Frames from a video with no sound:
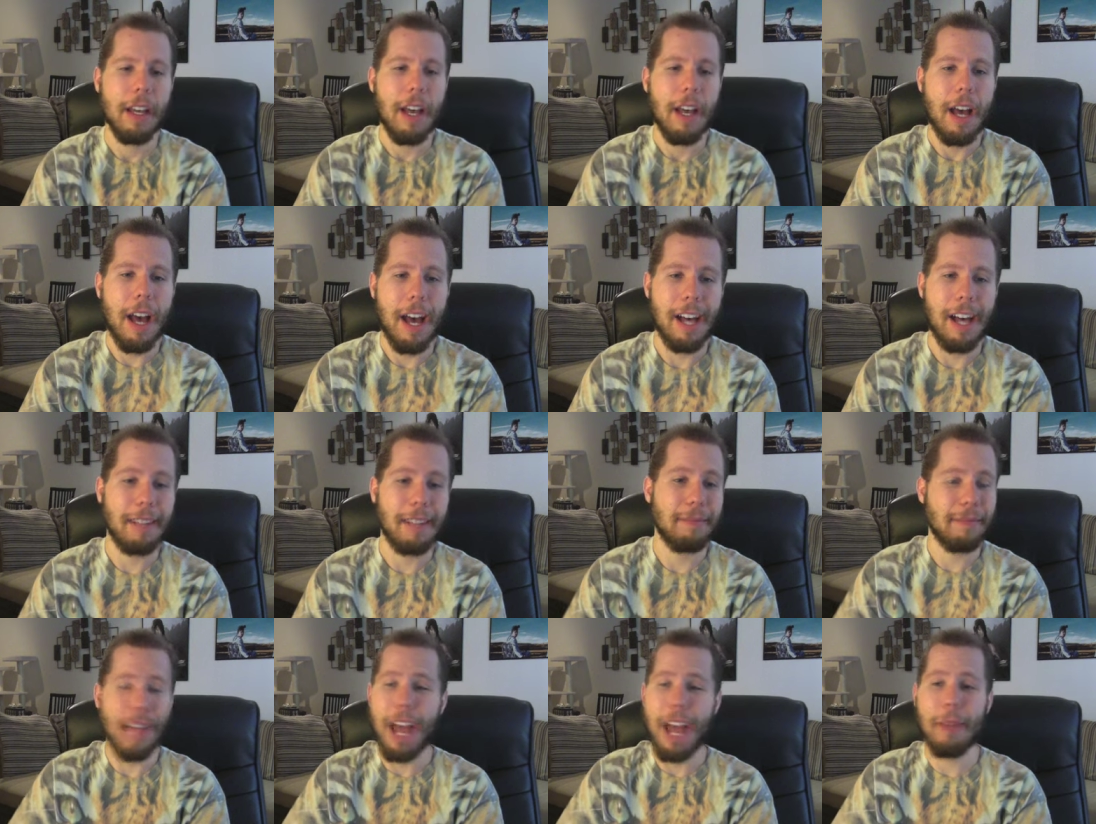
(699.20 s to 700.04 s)

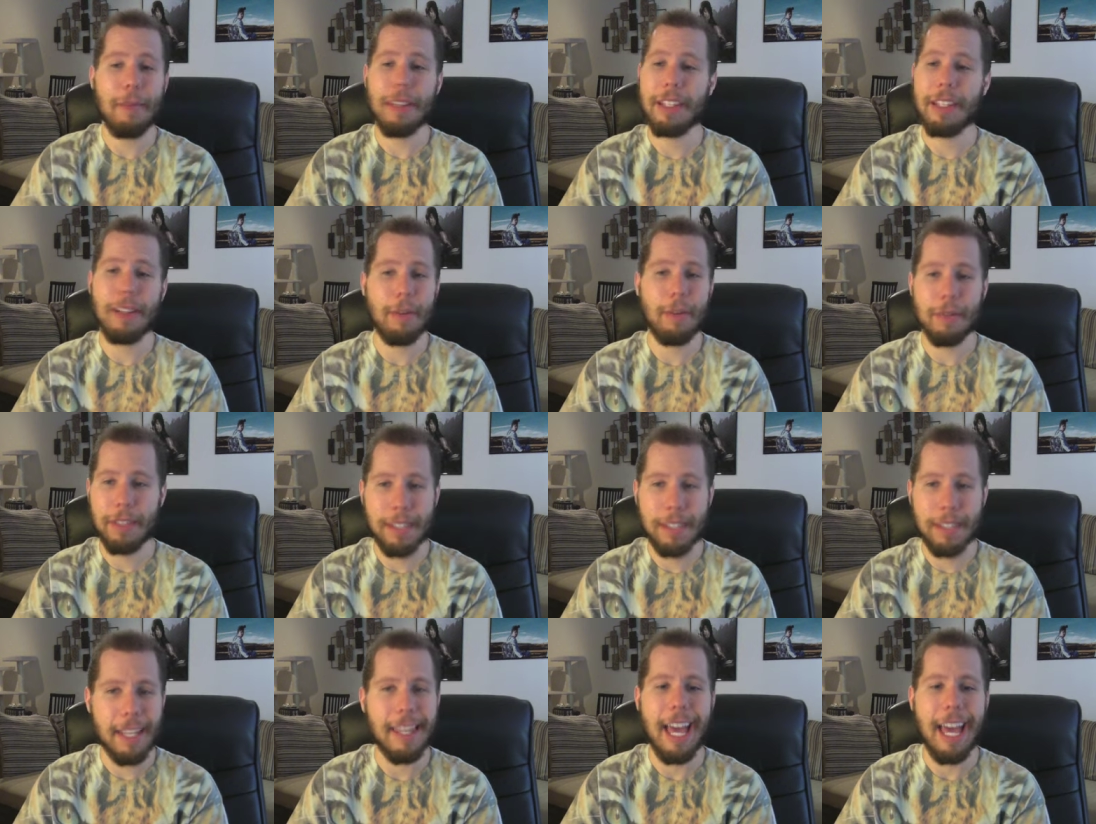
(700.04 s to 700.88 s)
Um, I really don't
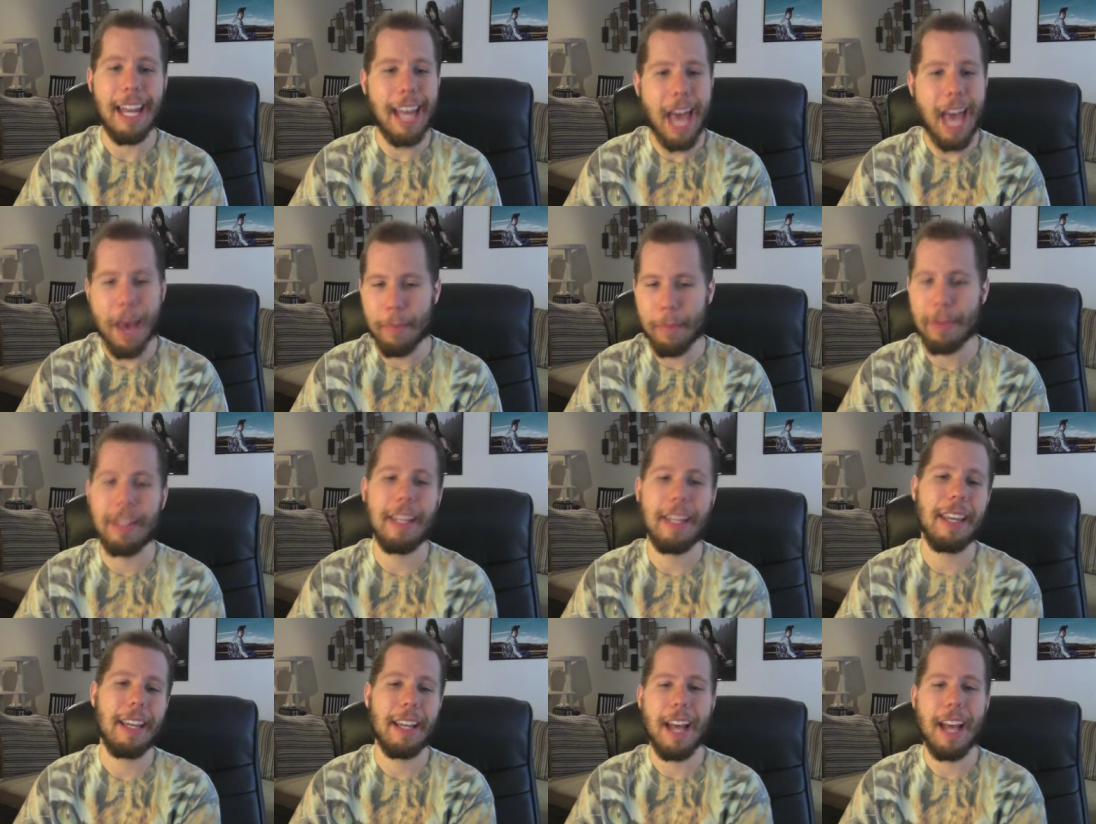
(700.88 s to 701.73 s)
see that
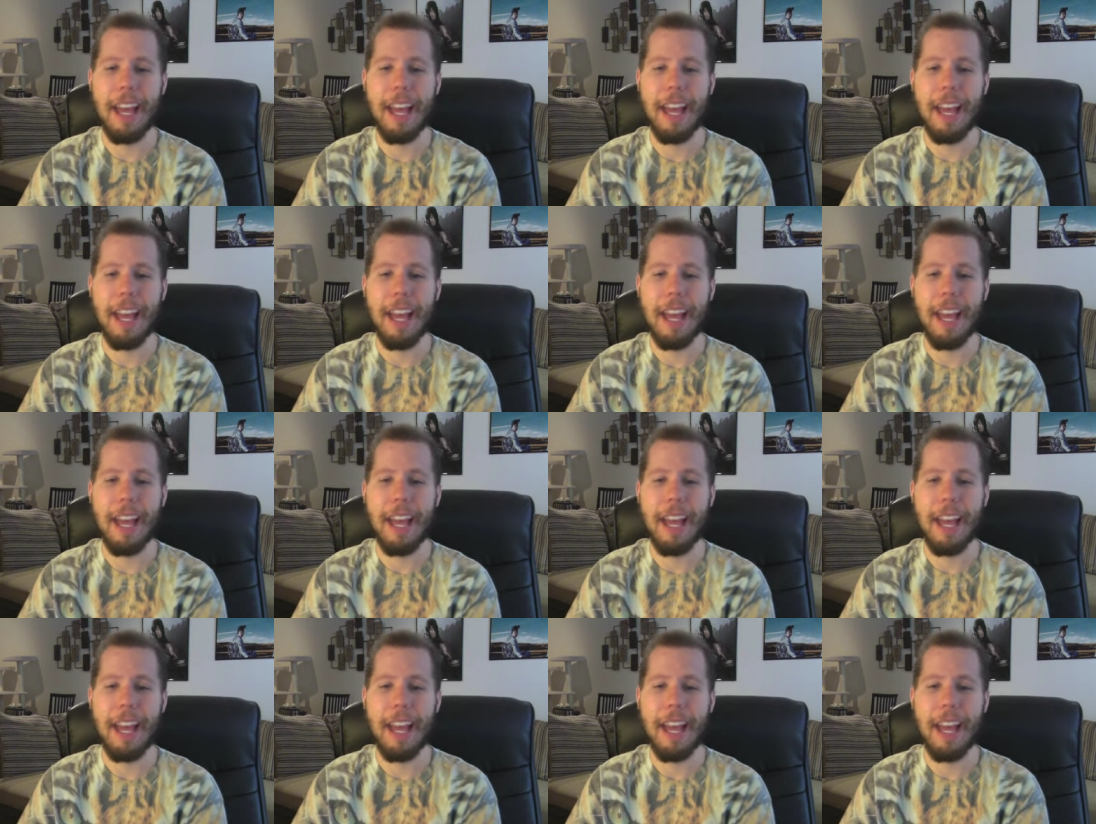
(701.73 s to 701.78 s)
happening.